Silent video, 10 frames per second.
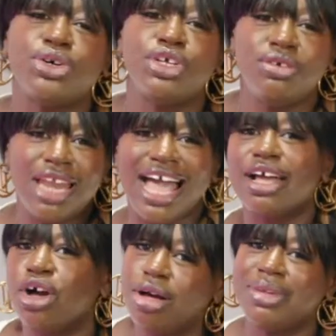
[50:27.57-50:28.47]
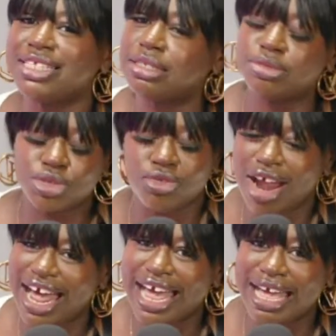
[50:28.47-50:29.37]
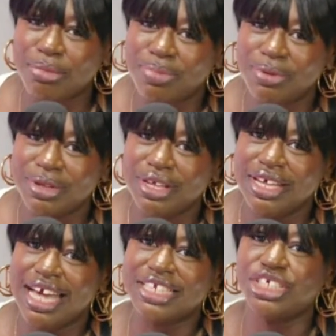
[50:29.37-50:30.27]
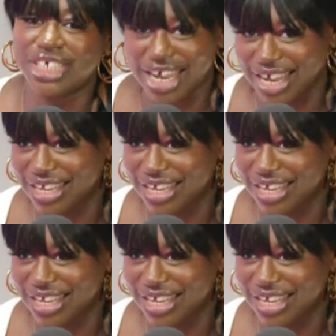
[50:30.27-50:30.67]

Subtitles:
you like, comment, subscribe, and share